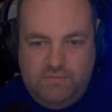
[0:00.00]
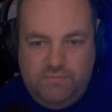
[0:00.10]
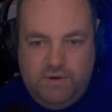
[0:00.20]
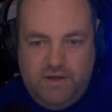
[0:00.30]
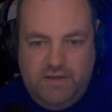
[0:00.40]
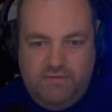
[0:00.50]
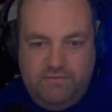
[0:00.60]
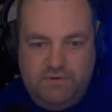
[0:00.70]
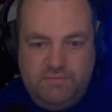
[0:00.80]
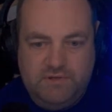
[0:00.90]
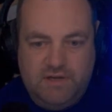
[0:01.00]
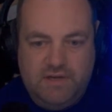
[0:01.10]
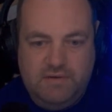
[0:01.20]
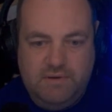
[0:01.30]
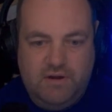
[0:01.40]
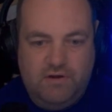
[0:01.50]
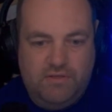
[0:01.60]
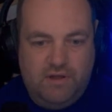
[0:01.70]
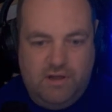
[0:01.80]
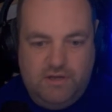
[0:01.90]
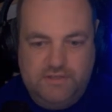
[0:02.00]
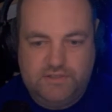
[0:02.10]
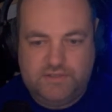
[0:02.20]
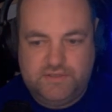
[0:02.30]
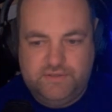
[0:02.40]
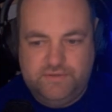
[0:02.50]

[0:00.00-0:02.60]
But what I'm talking about are the hunts.